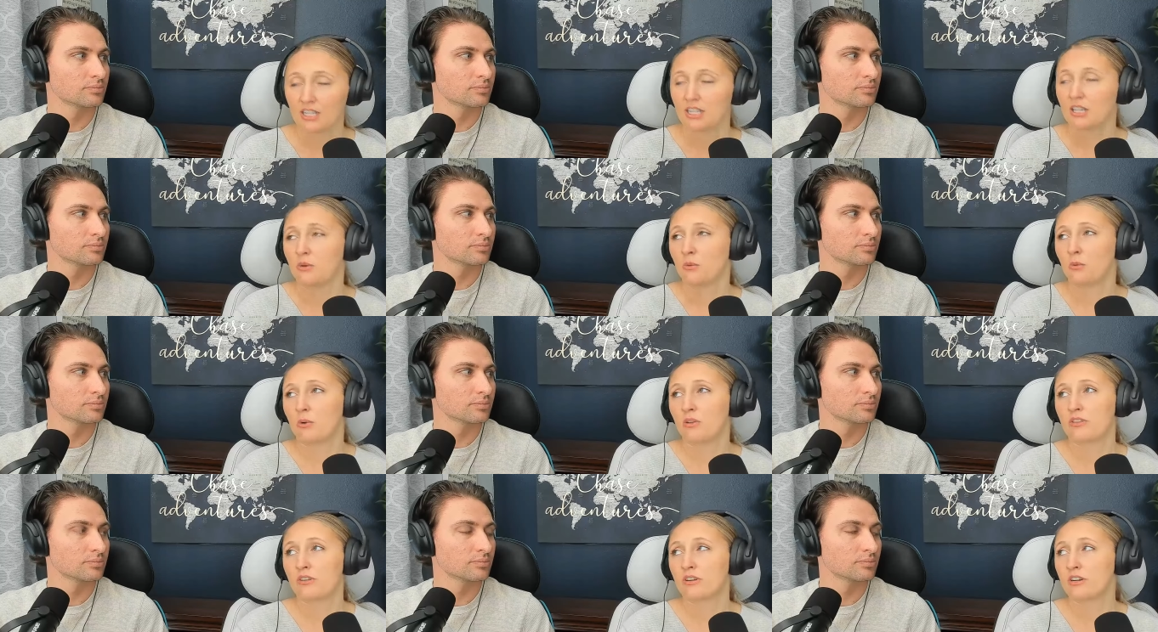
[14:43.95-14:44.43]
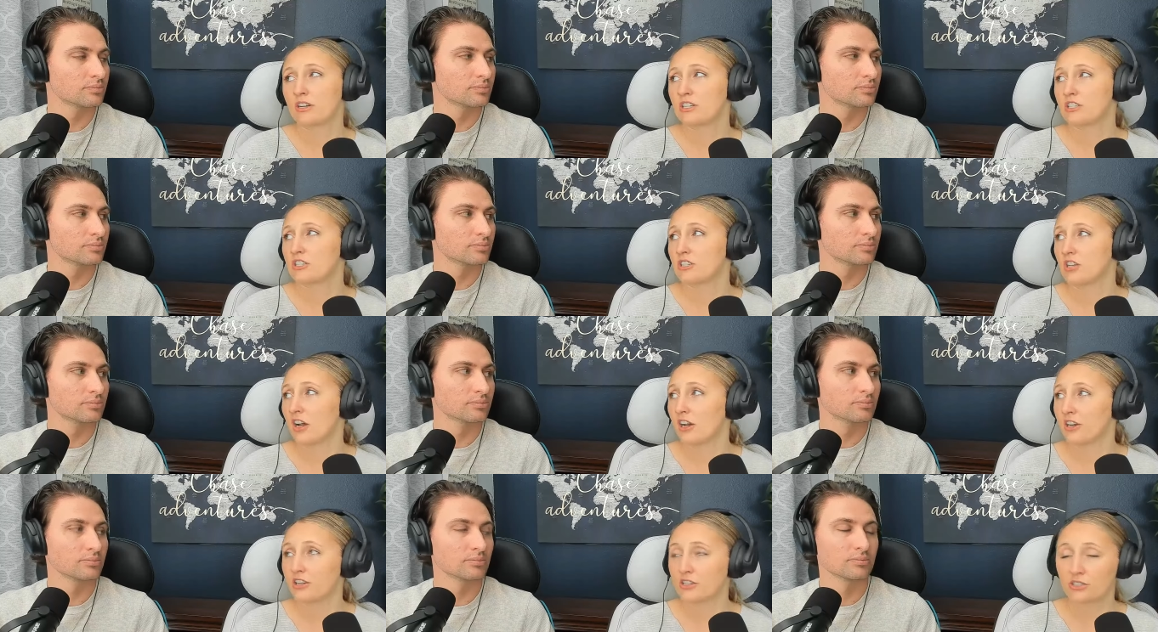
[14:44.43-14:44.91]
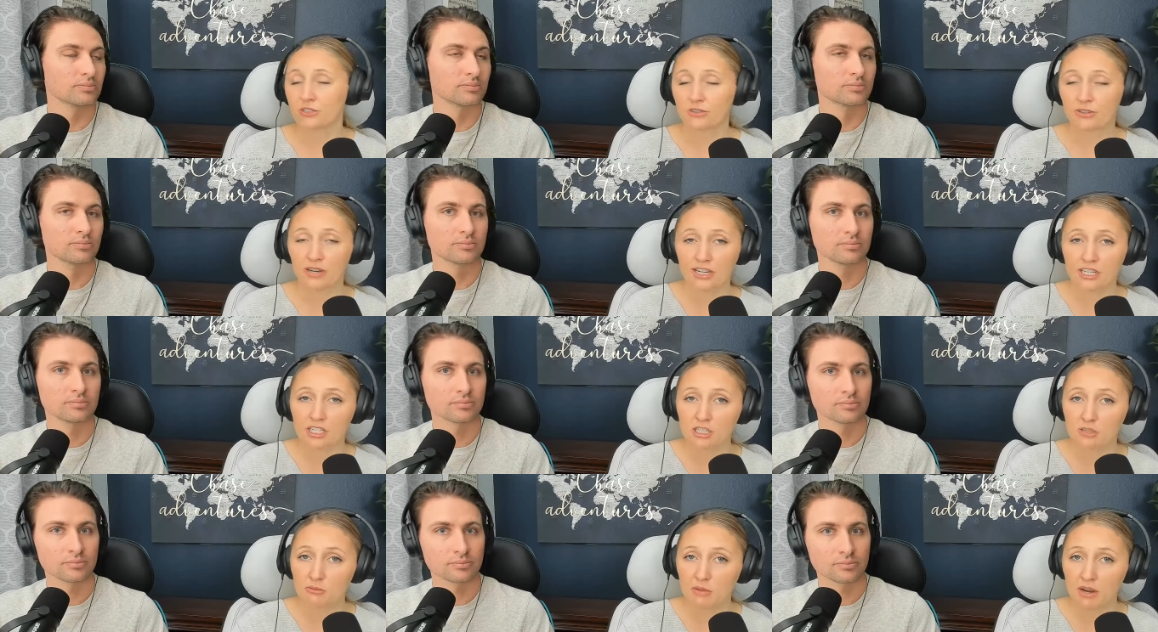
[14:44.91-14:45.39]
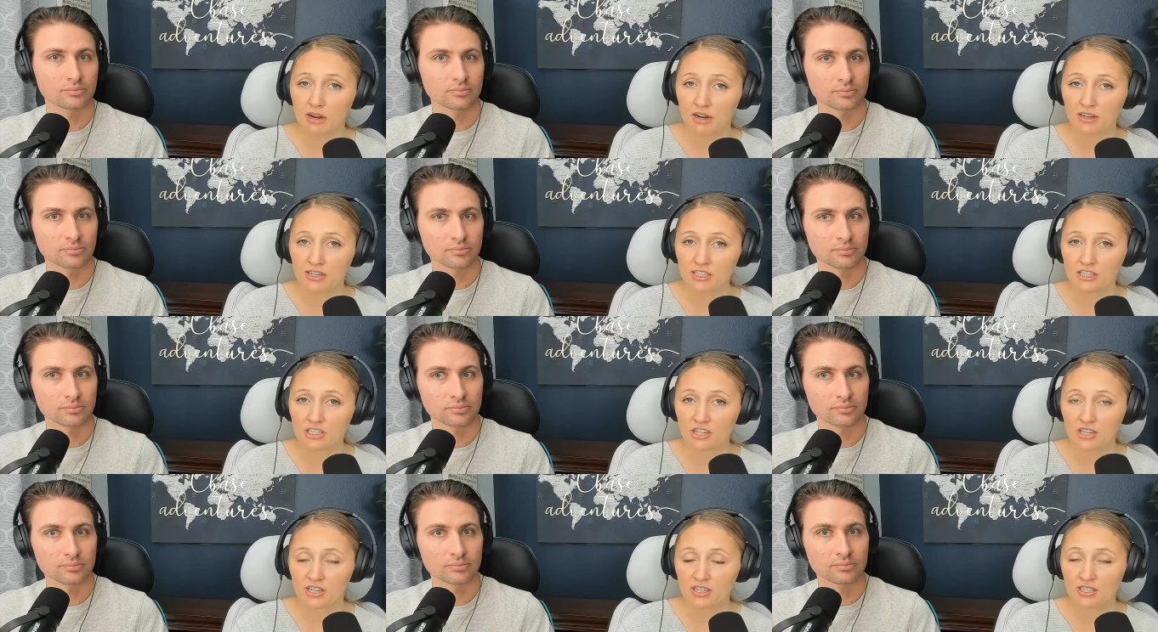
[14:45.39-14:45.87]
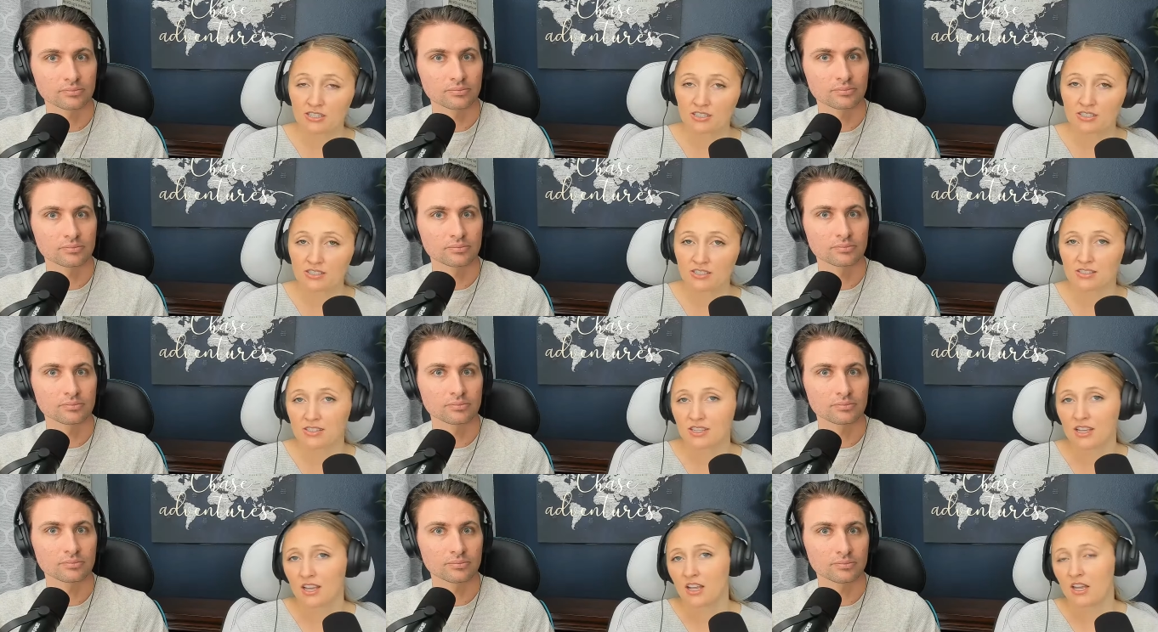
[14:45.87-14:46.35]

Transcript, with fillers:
Speaker 1: whether it's underage marriages,